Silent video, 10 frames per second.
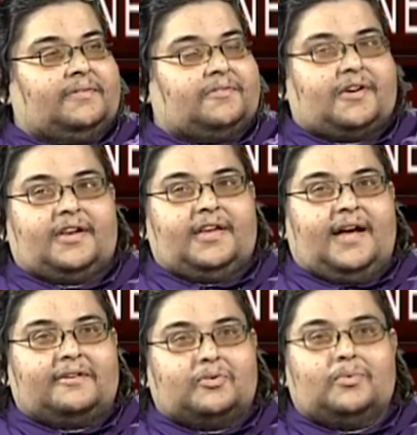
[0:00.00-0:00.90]
really
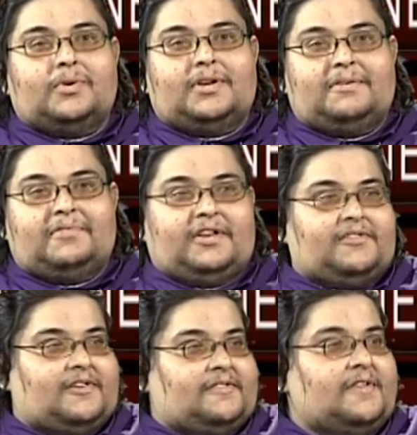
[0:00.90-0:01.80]
are told in
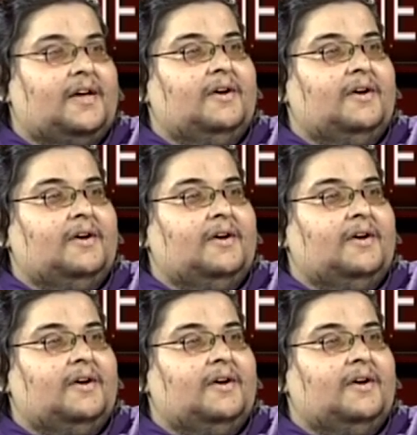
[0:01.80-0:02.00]
villages